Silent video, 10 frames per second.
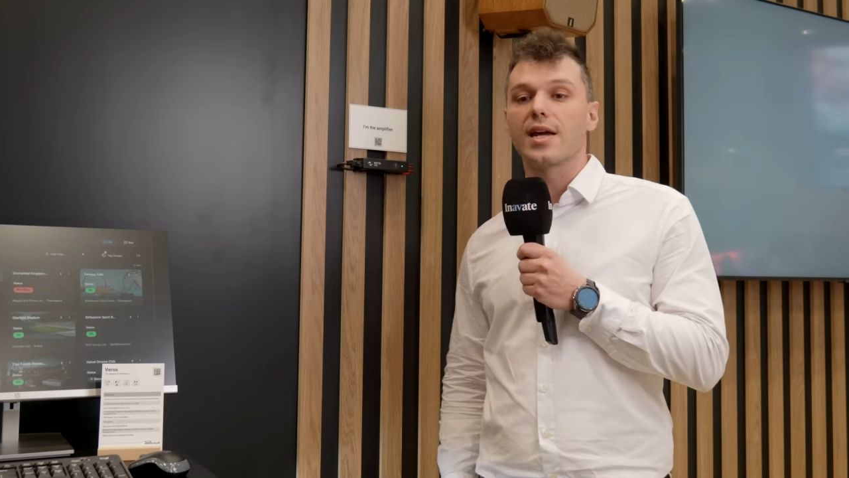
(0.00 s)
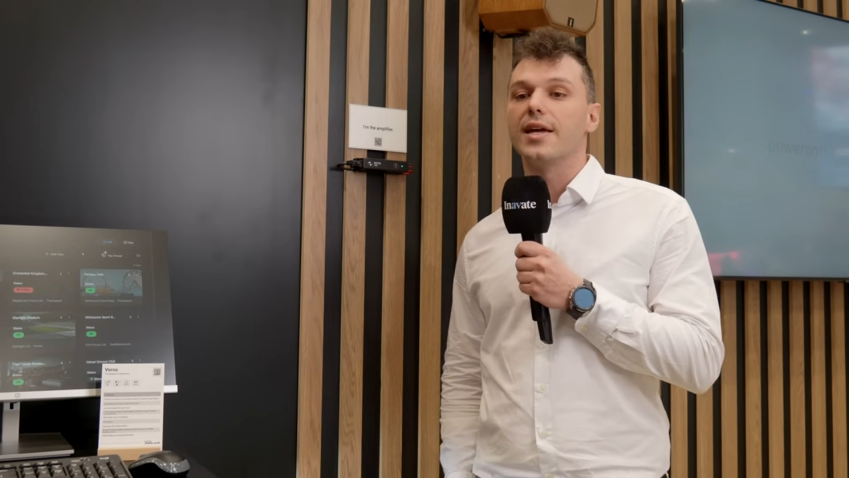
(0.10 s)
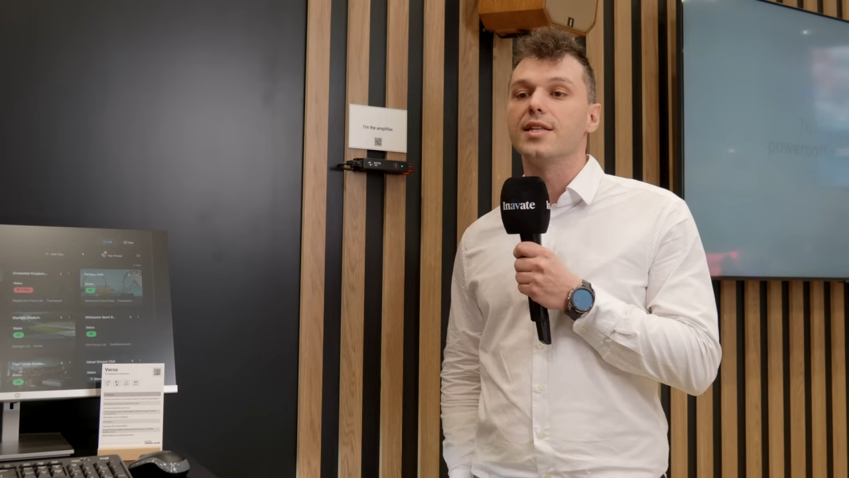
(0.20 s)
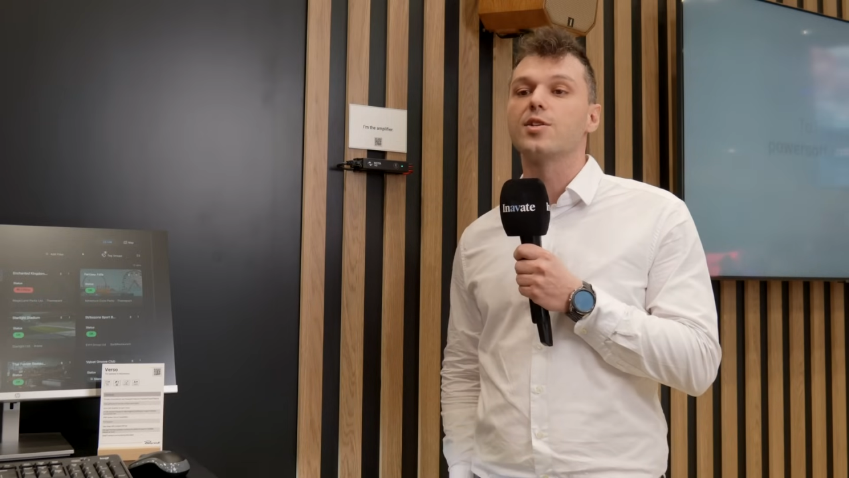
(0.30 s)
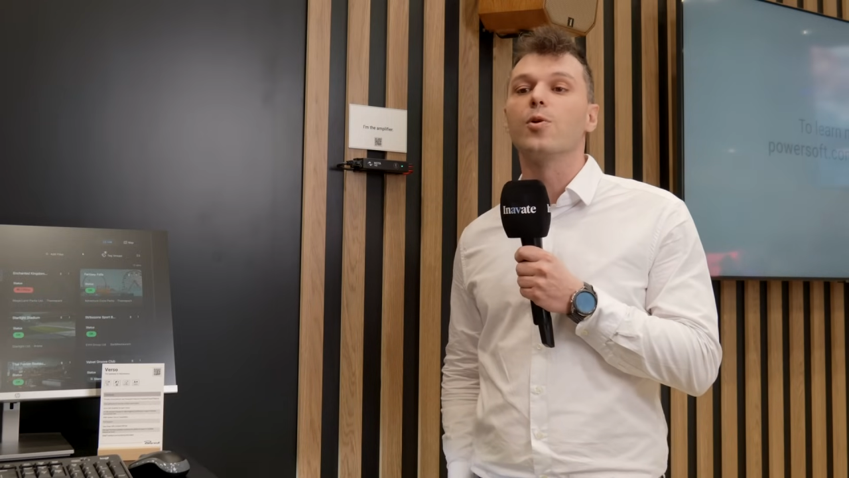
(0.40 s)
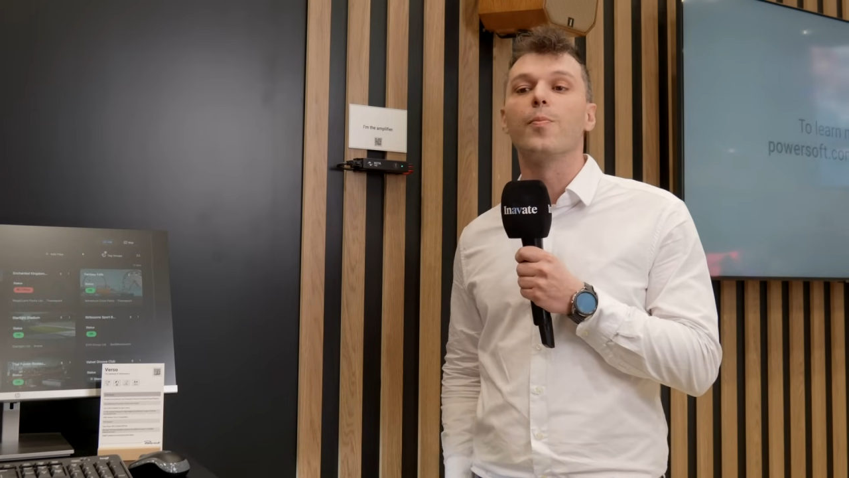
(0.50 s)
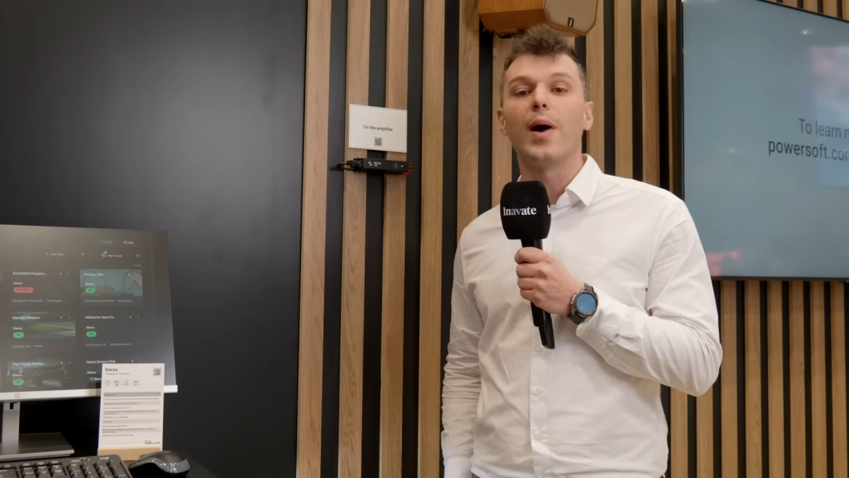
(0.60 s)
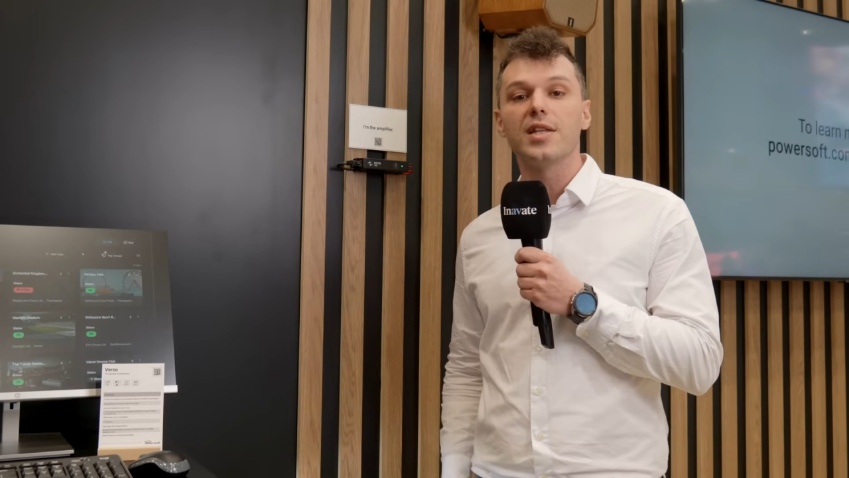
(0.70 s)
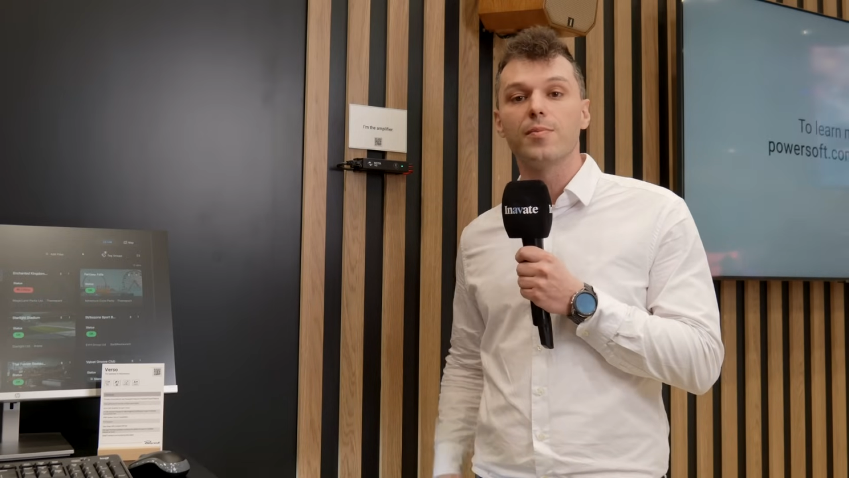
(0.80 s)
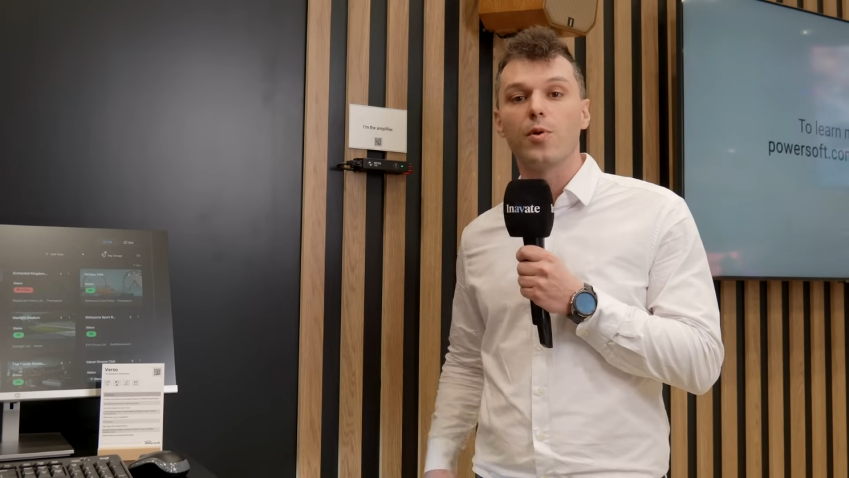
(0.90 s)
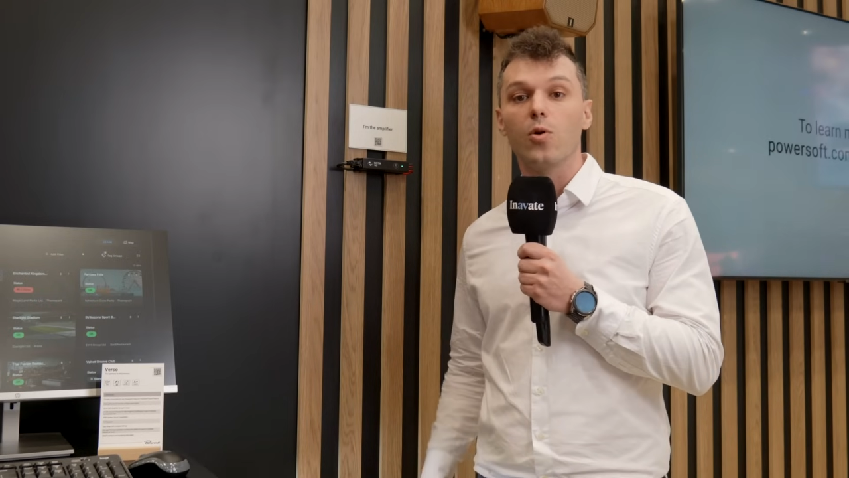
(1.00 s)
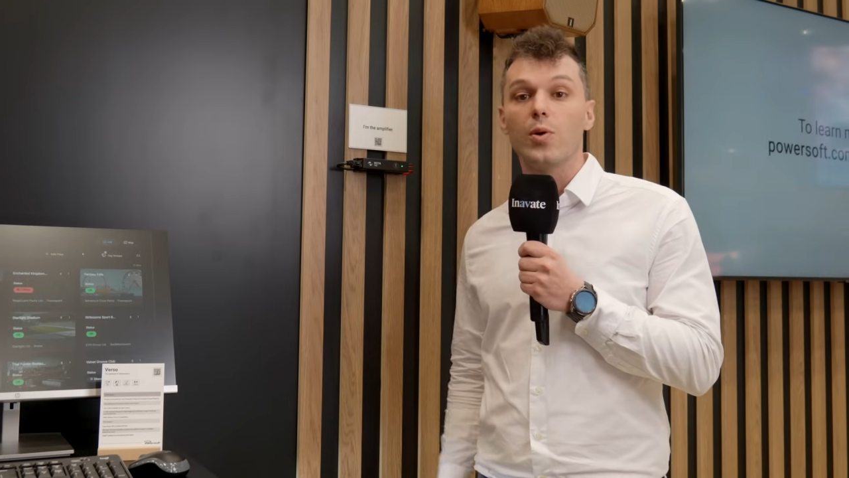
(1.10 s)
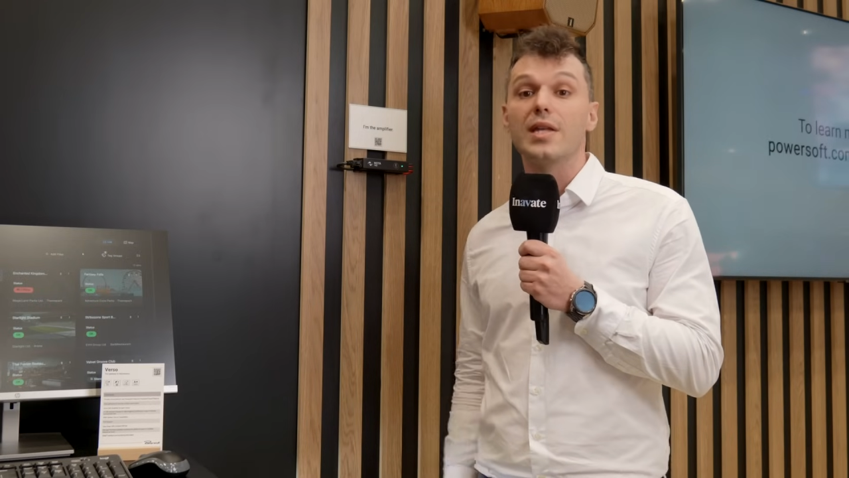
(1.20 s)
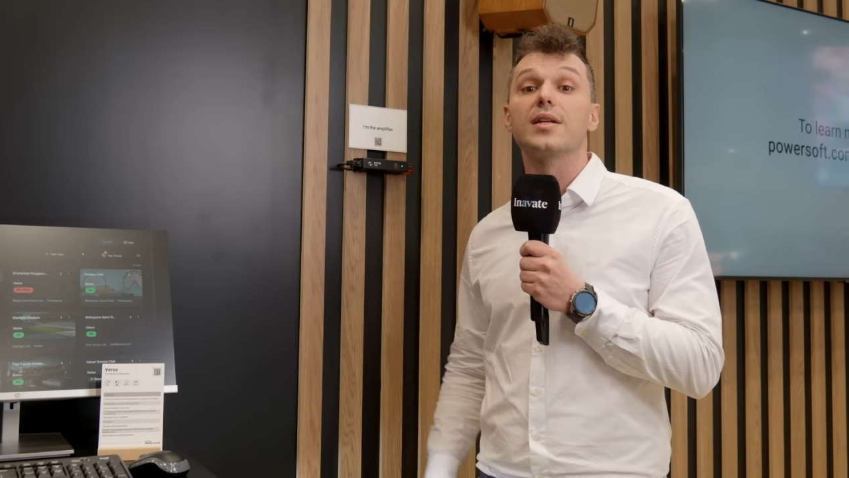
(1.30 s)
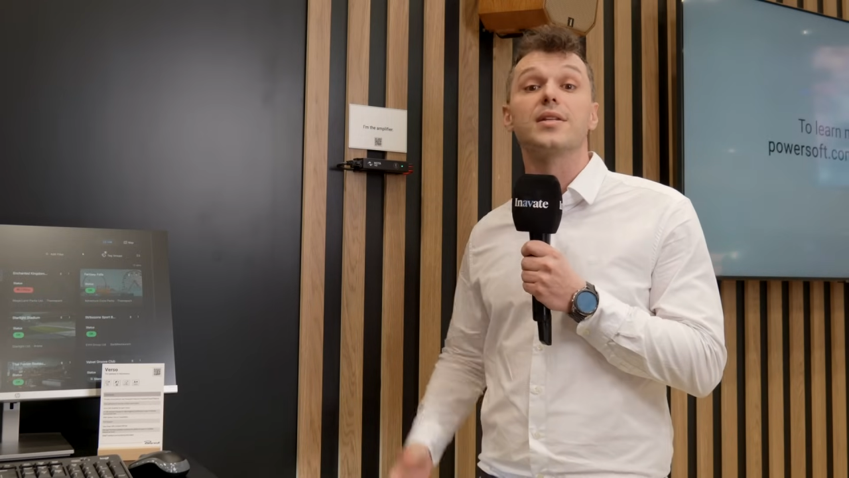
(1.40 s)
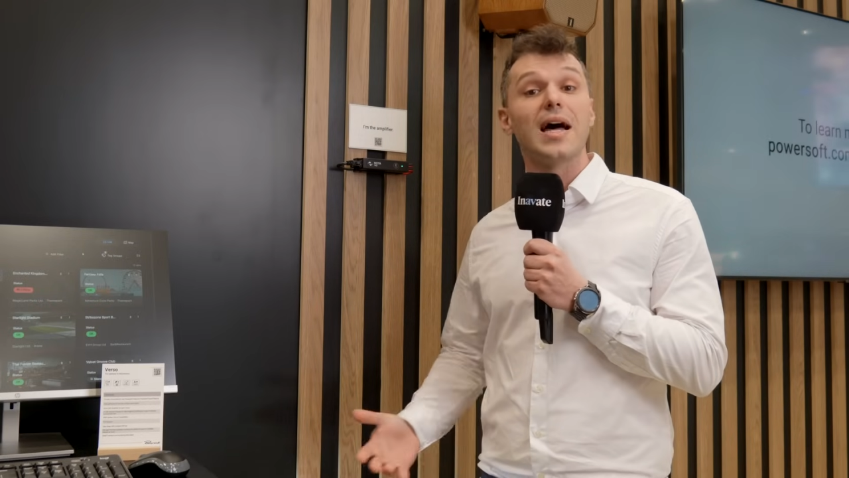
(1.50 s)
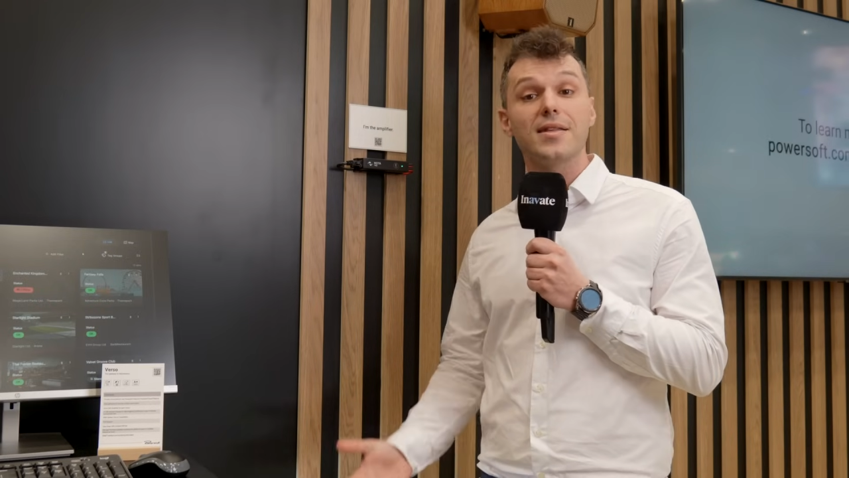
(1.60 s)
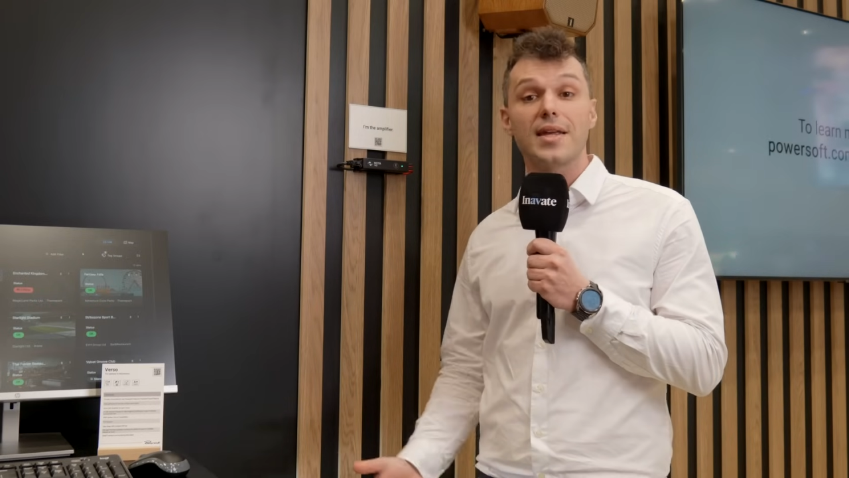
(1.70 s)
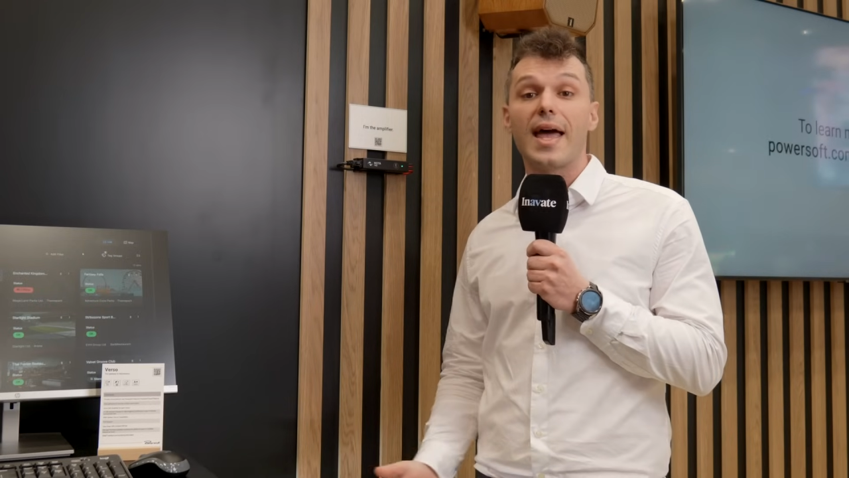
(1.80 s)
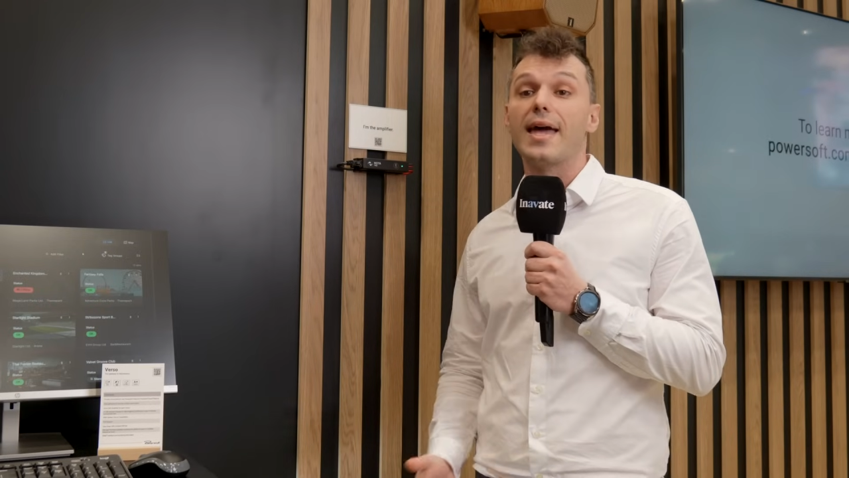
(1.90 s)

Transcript: it's compatible with Dante